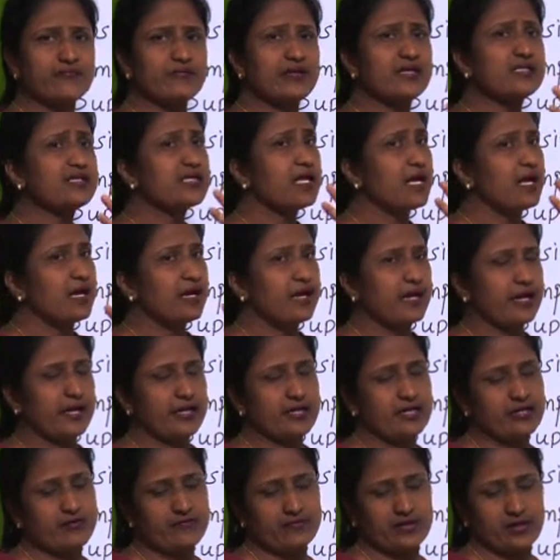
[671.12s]
with
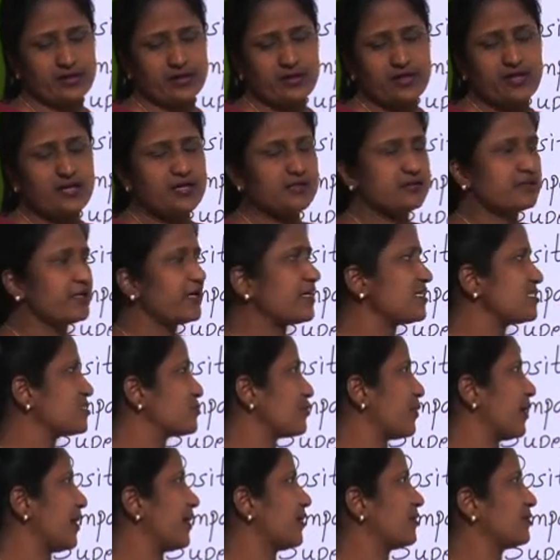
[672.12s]
anyone, that is
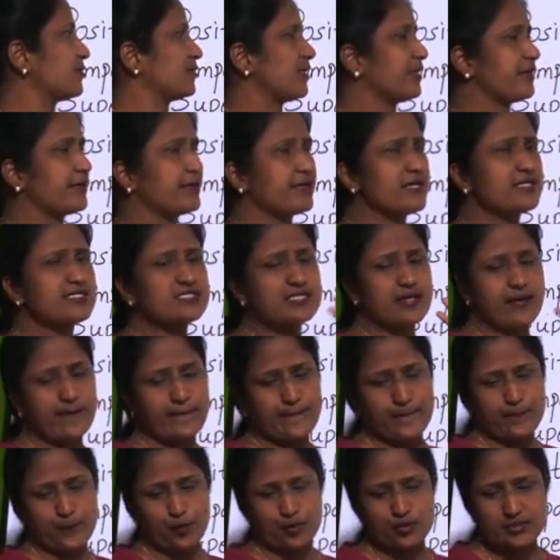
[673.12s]
why that is
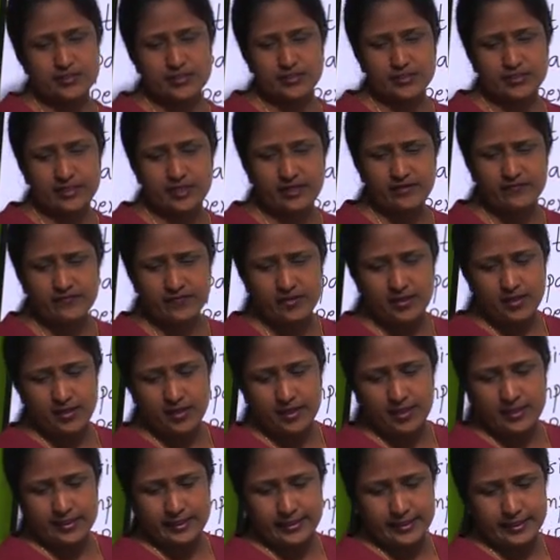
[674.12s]
positive
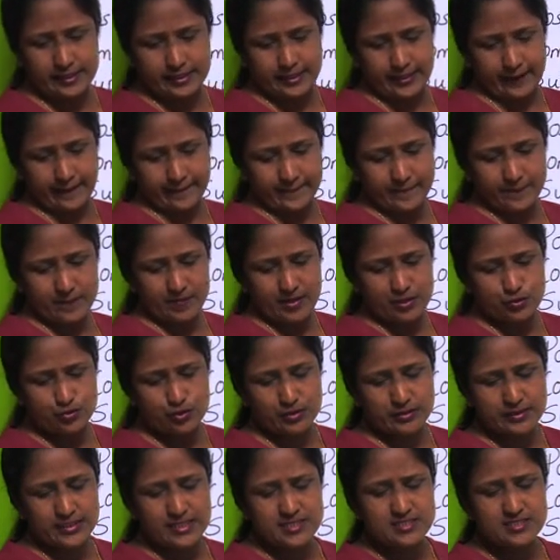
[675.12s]
degree. So,
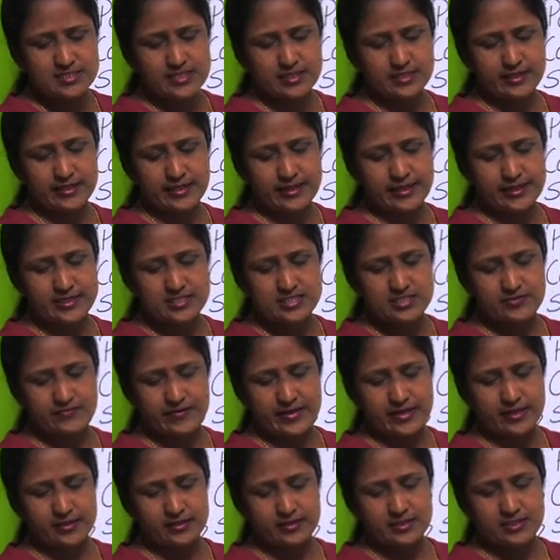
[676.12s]
this degree is
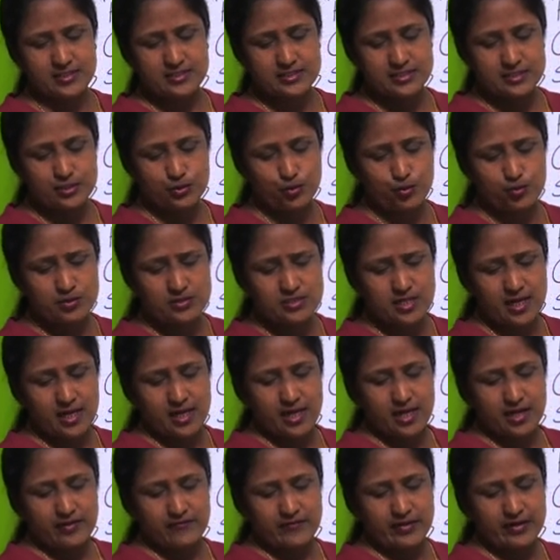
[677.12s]
used
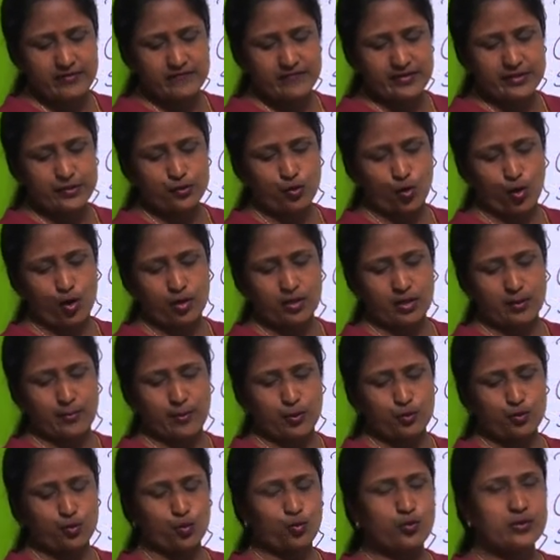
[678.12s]
when we talk
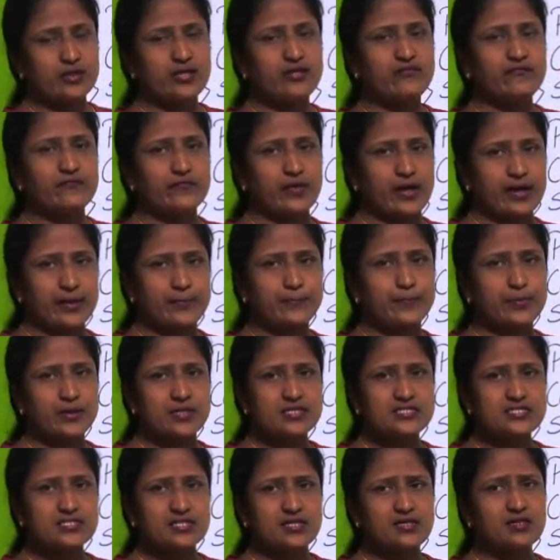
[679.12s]
about only one
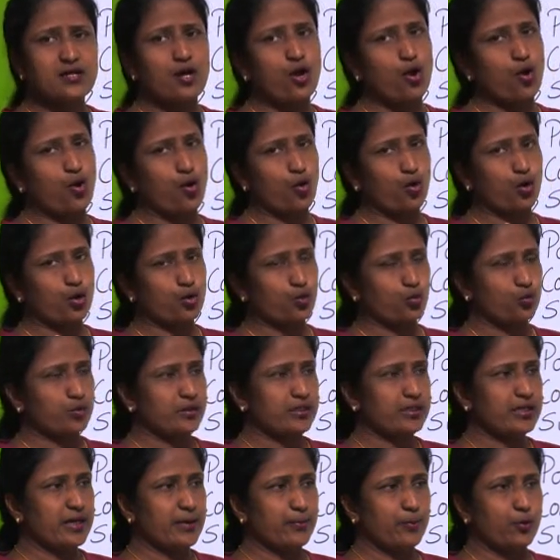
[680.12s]
person or
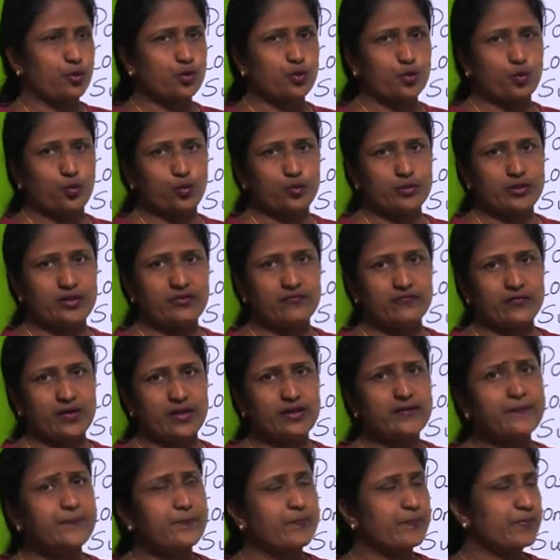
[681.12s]
only about only one
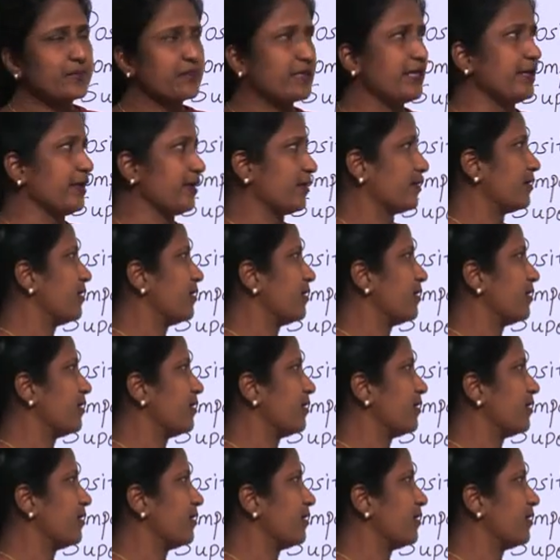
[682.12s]
thing,